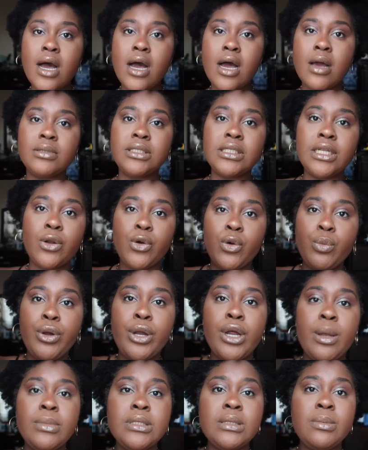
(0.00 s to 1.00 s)
Um, she's in an
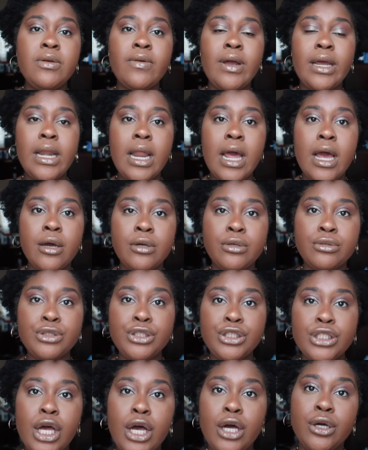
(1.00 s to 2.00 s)
Uber coming to me right now.
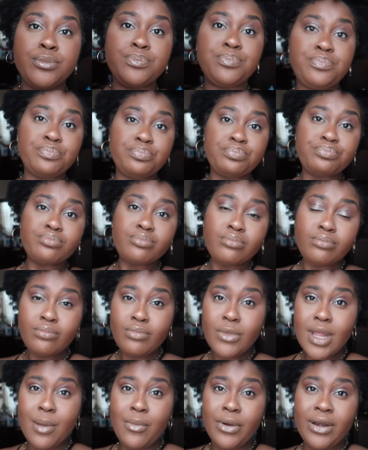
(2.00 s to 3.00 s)
So
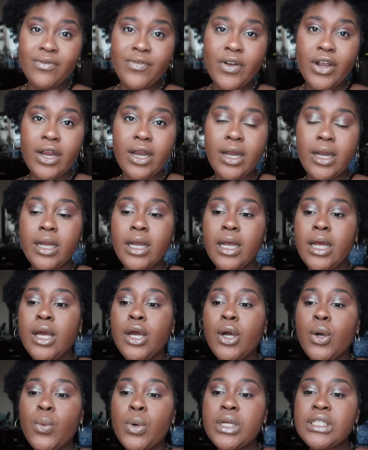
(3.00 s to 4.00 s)
I'm waiting for her.
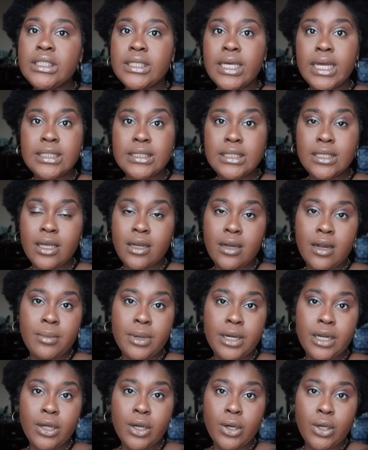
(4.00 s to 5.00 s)
When she gets here, I'm
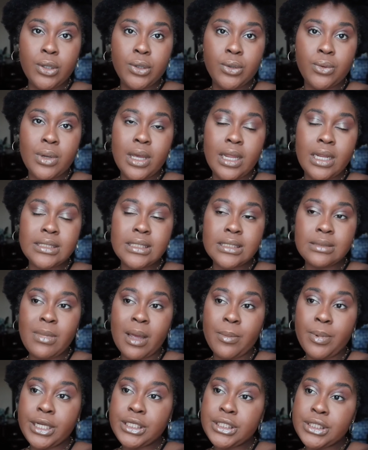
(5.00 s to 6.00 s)
gonna go and take
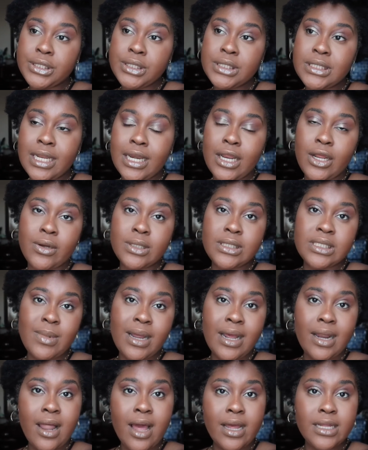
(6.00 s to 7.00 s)
my pictures and then go to
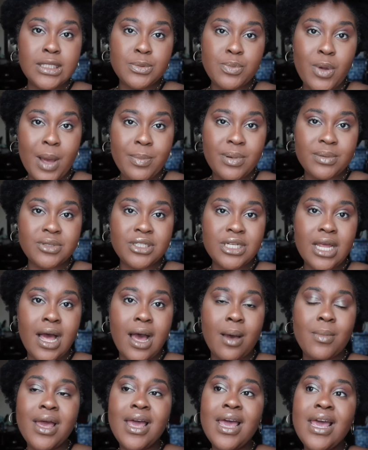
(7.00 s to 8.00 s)
my client's pop-up
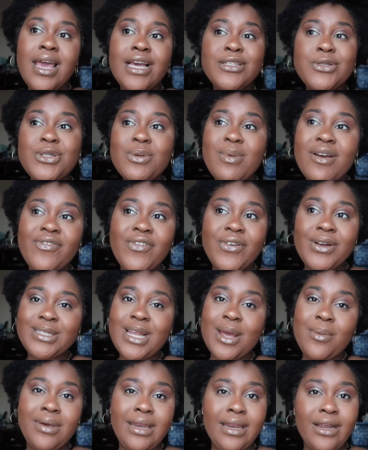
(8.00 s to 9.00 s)
shop. It's also my first
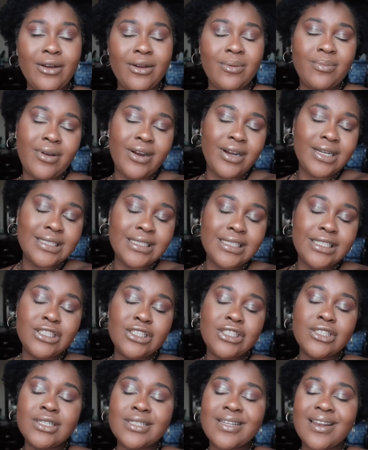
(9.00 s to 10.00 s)
time meeting her in person,
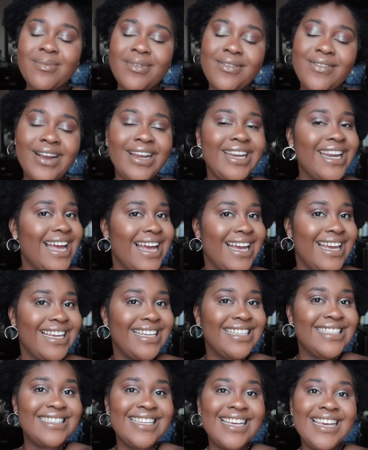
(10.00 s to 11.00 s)
so it's gonna be very
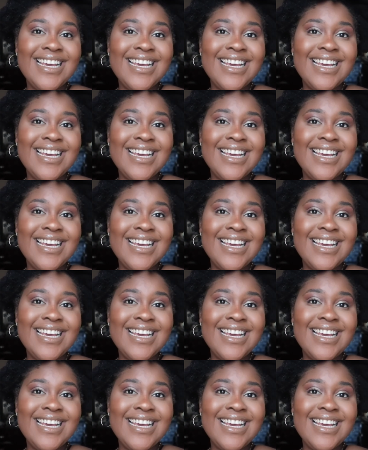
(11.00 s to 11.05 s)
nice.